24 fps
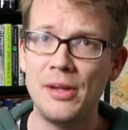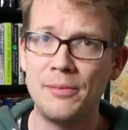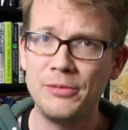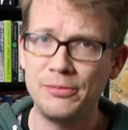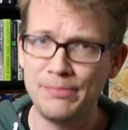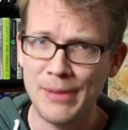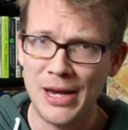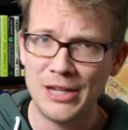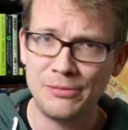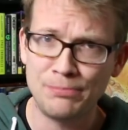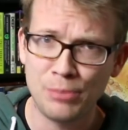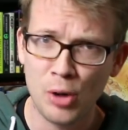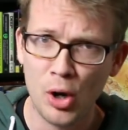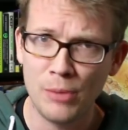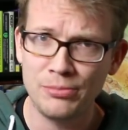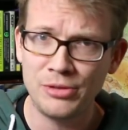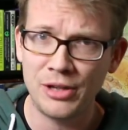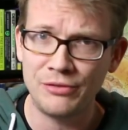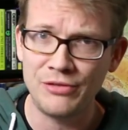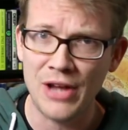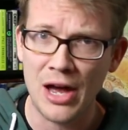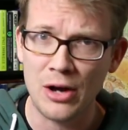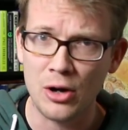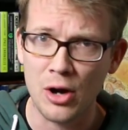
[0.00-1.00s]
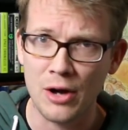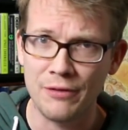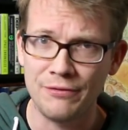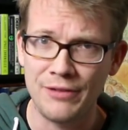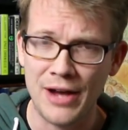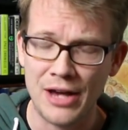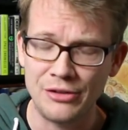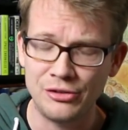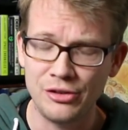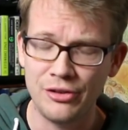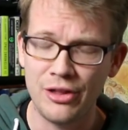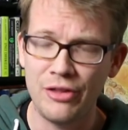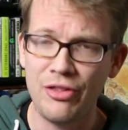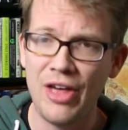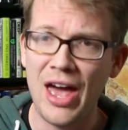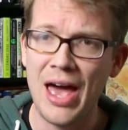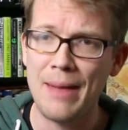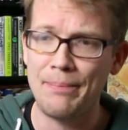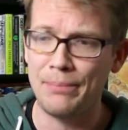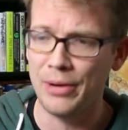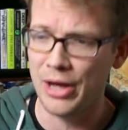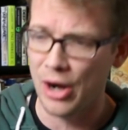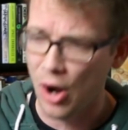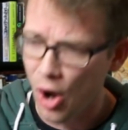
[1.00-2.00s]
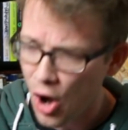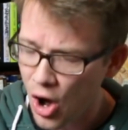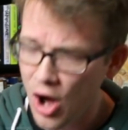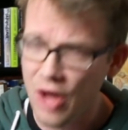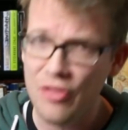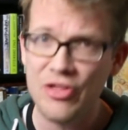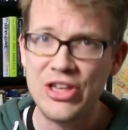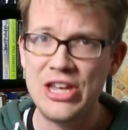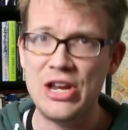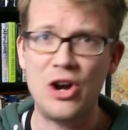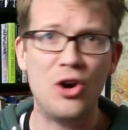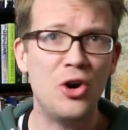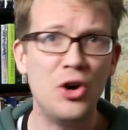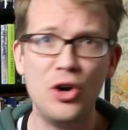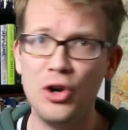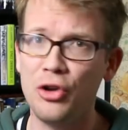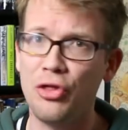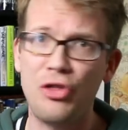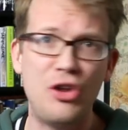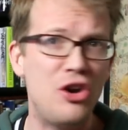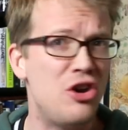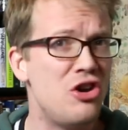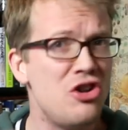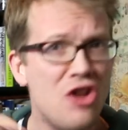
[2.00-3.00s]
Some space probes have now gone faster than that, but on the Earth,